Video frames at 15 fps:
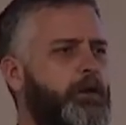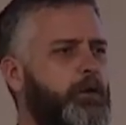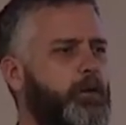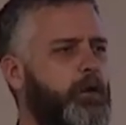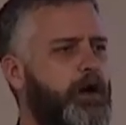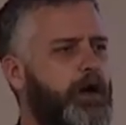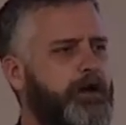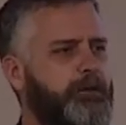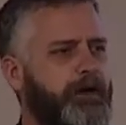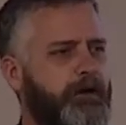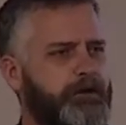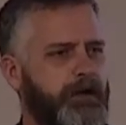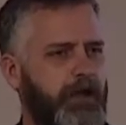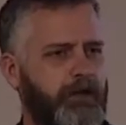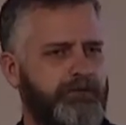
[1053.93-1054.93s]
What
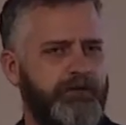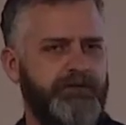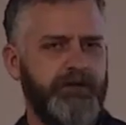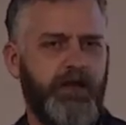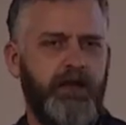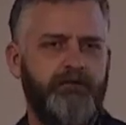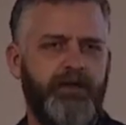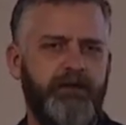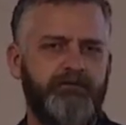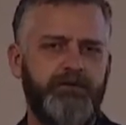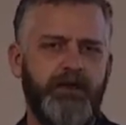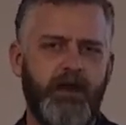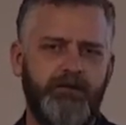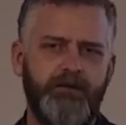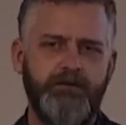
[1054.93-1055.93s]
about love? Does love have
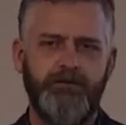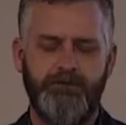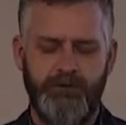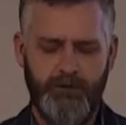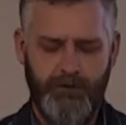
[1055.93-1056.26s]
nothing to do